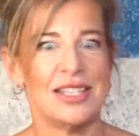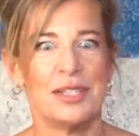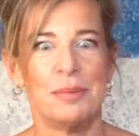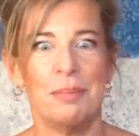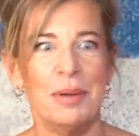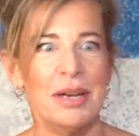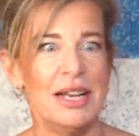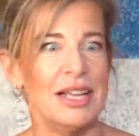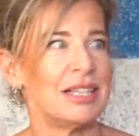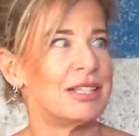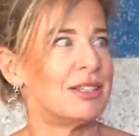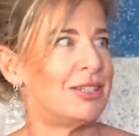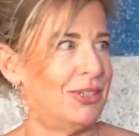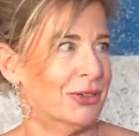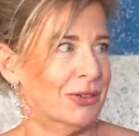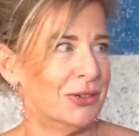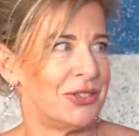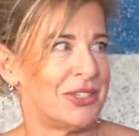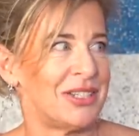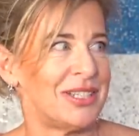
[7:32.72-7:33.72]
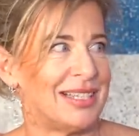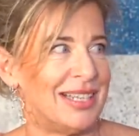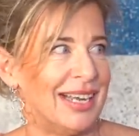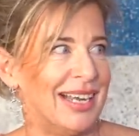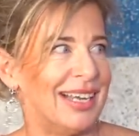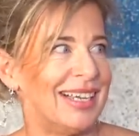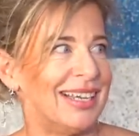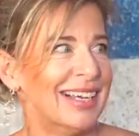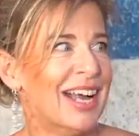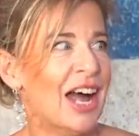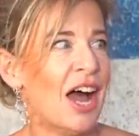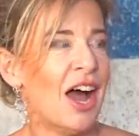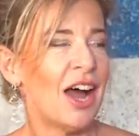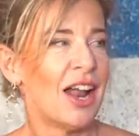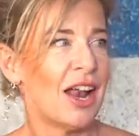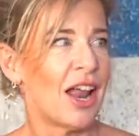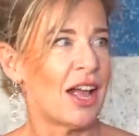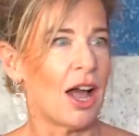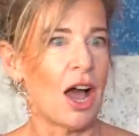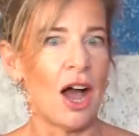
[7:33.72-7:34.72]
it's been exhausting.
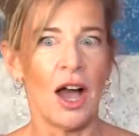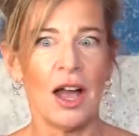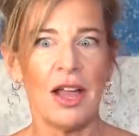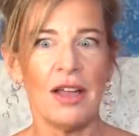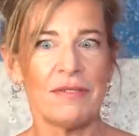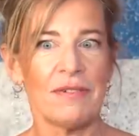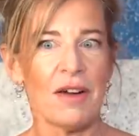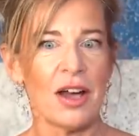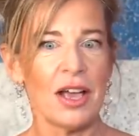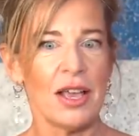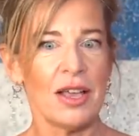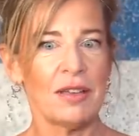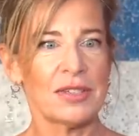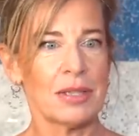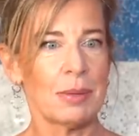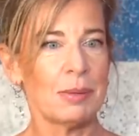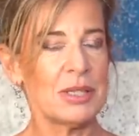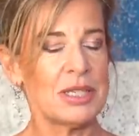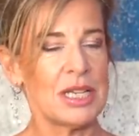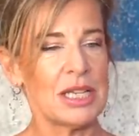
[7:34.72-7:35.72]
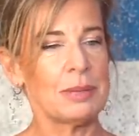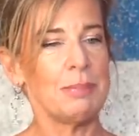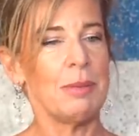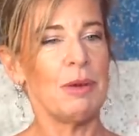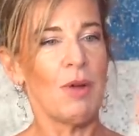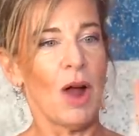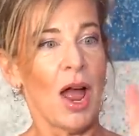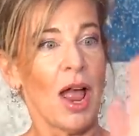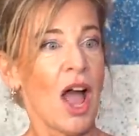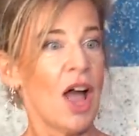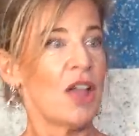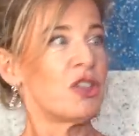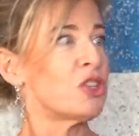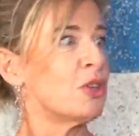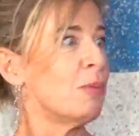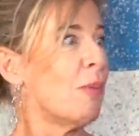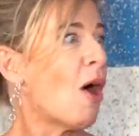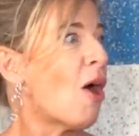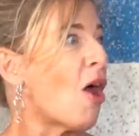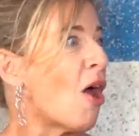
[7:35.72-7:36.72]
Right. Like, I, if I, if someone said to me, right,
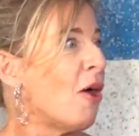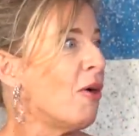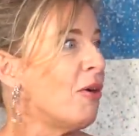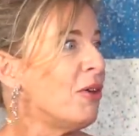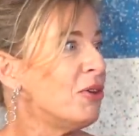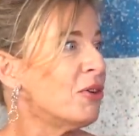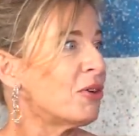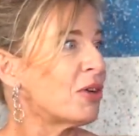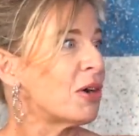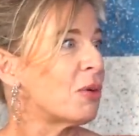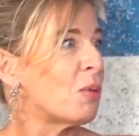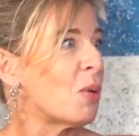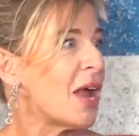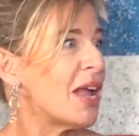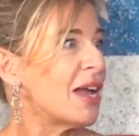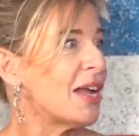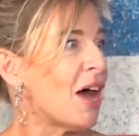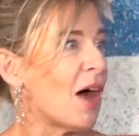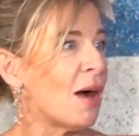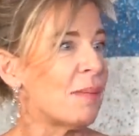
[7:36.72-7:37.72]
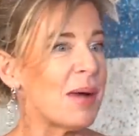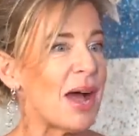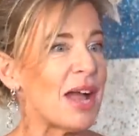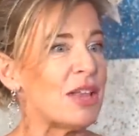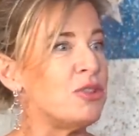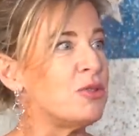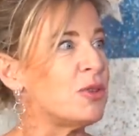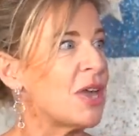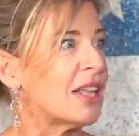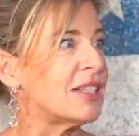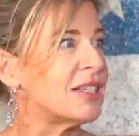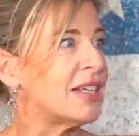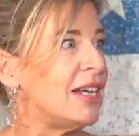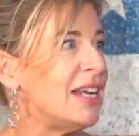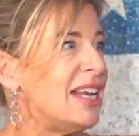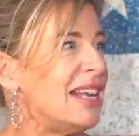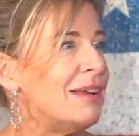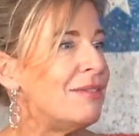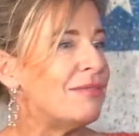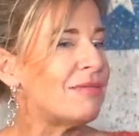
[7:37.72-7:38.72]
tomorrow you're going to wake up and you get to
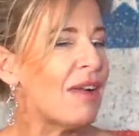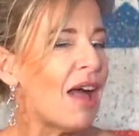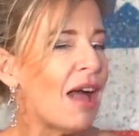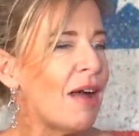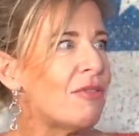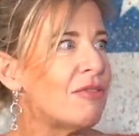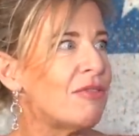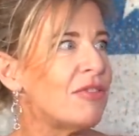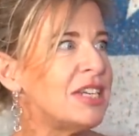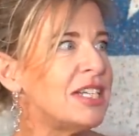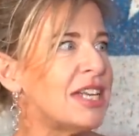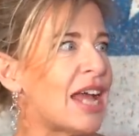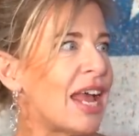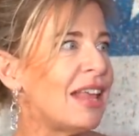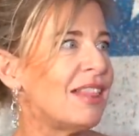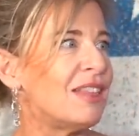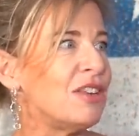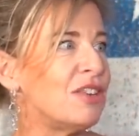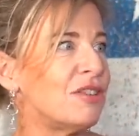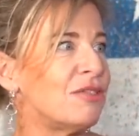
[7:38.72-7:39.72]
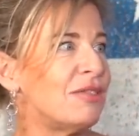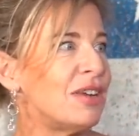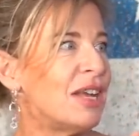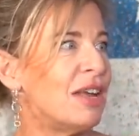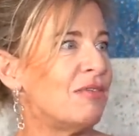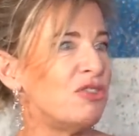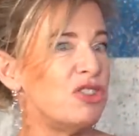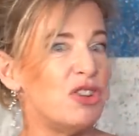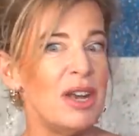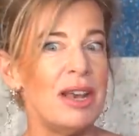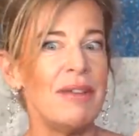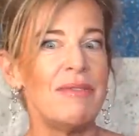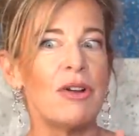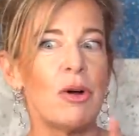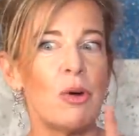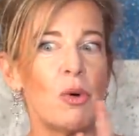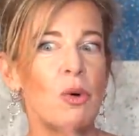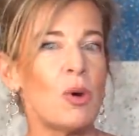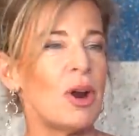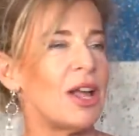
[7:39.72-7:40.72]
live every day that you've lived, you live
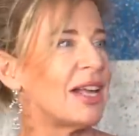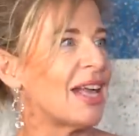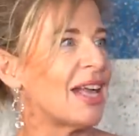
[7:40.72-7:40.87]
it all